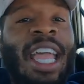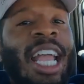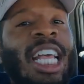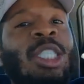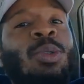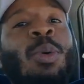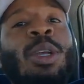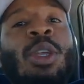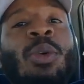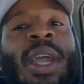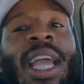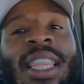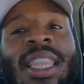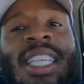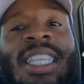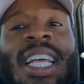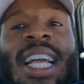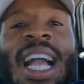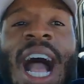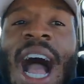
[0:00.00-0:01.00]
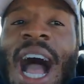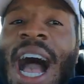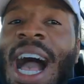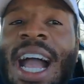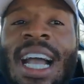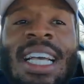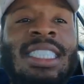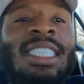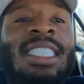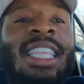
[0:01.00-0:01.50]
It's when you get the
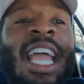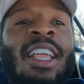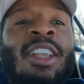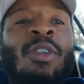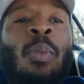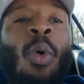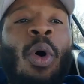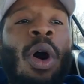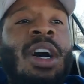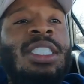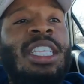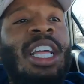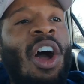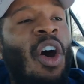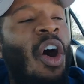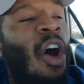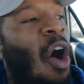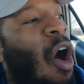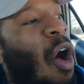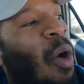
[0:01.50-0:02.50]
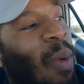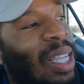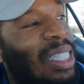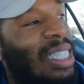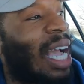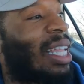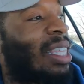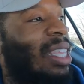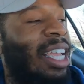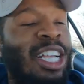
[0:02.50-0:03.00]
guys, they the one that
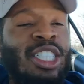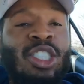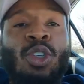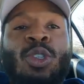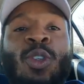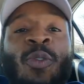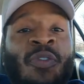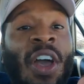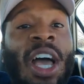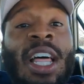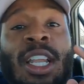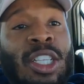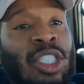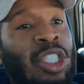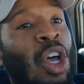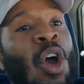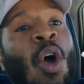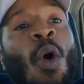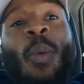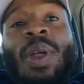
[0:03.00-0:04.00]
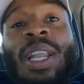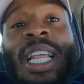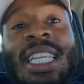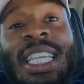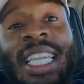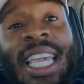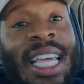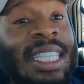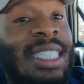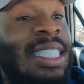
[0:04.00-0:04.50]
always got the issues. Fellas, we
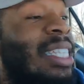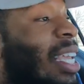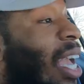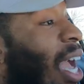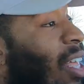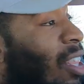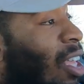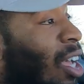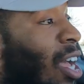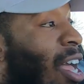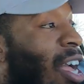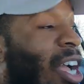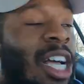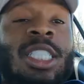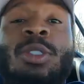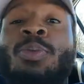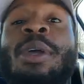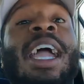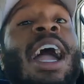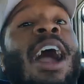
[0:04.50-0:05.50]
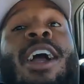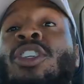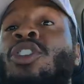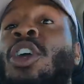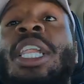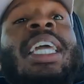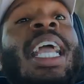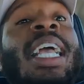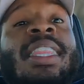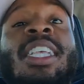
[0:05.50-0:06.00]
need to get it together because we are
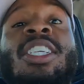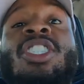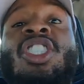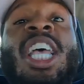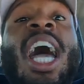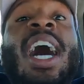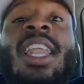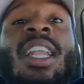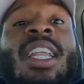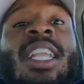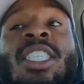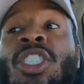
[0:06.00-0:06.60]
trying to get this channel.